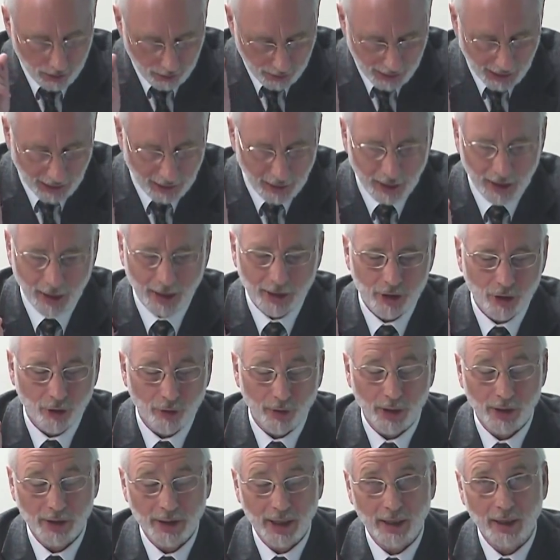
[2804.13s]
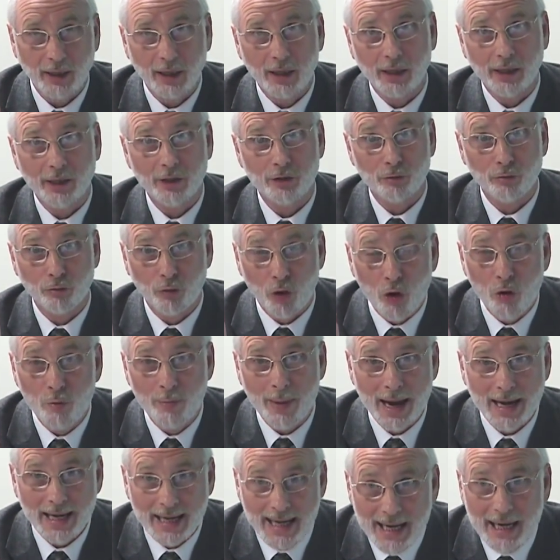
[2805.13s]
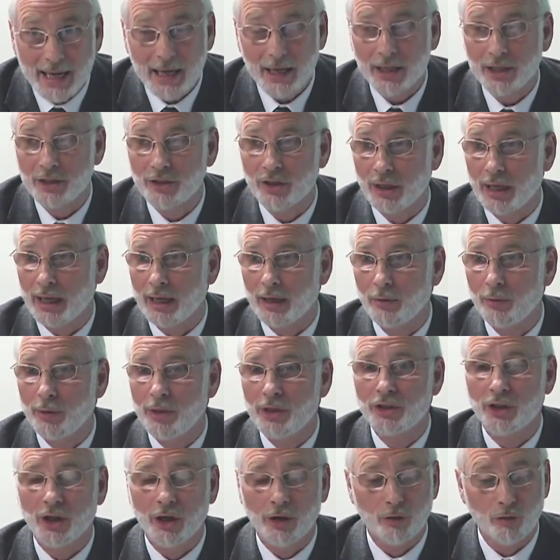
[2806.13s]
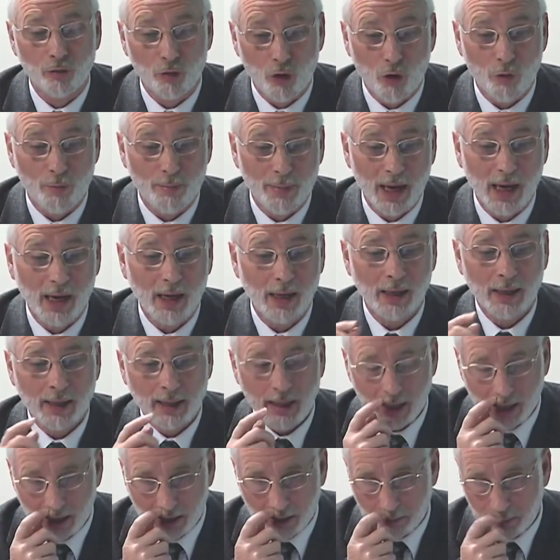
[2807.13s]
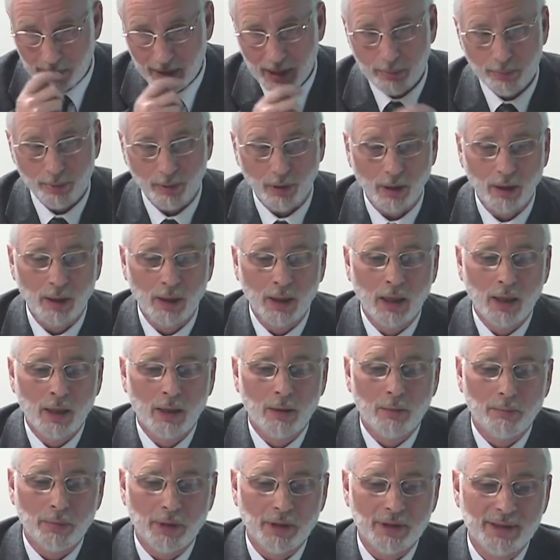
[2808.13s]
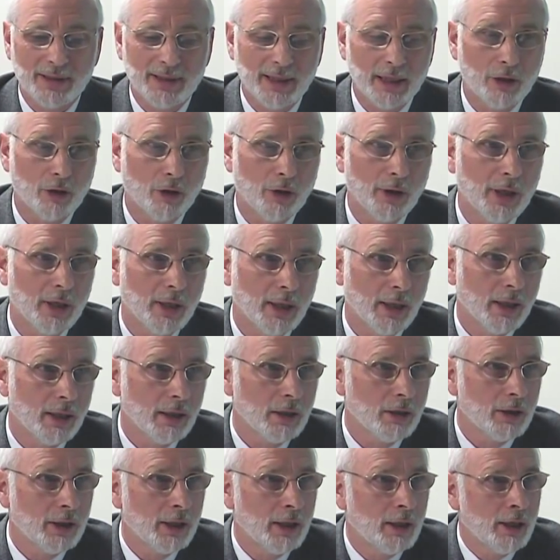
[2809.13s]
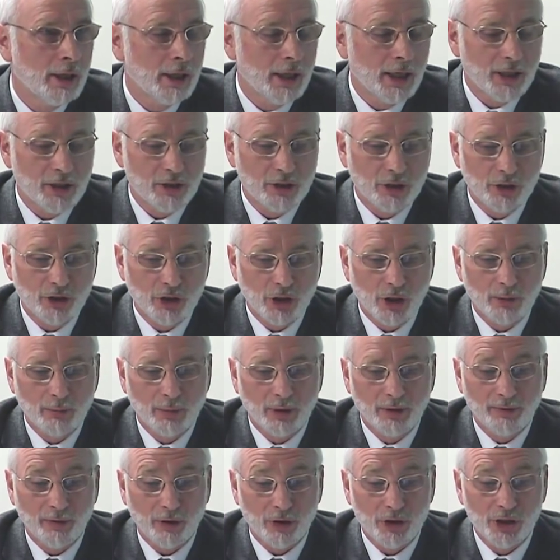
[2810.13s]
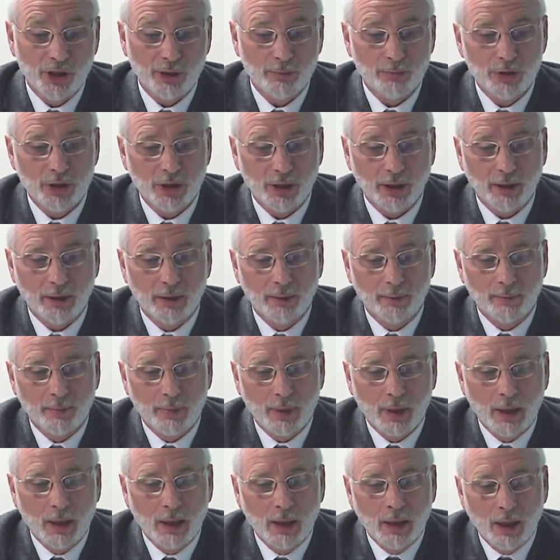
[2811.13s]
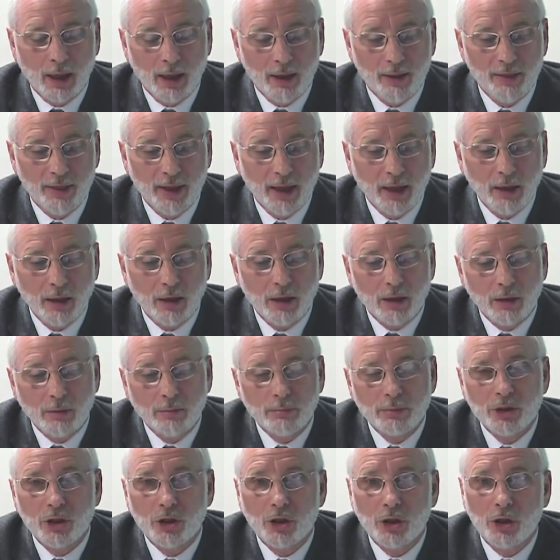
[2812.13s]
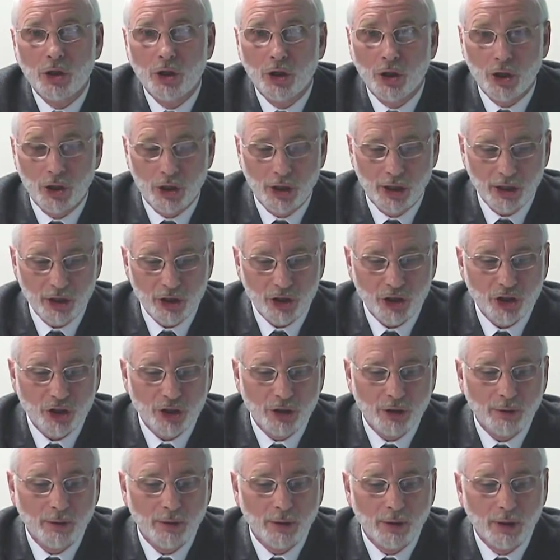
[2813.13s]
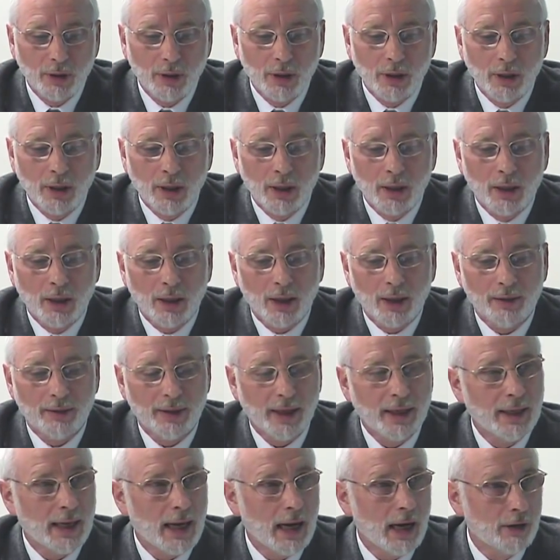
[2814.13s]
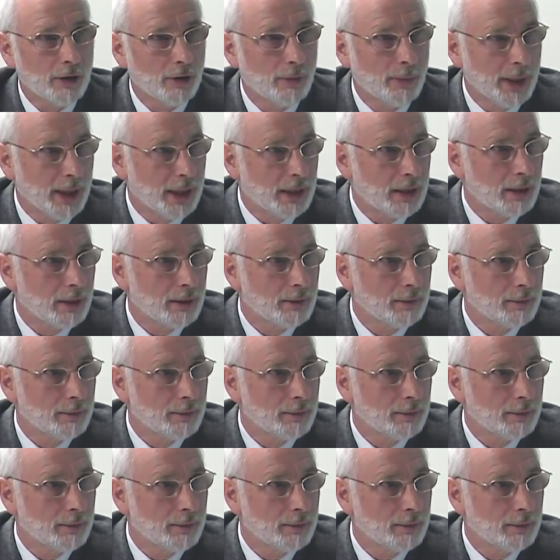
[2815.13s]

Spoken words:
Technically it's Romani is the language and Roma are the people. But Zigeuner is the German for Gypsy. And then comes Kurdish, and then Arabic.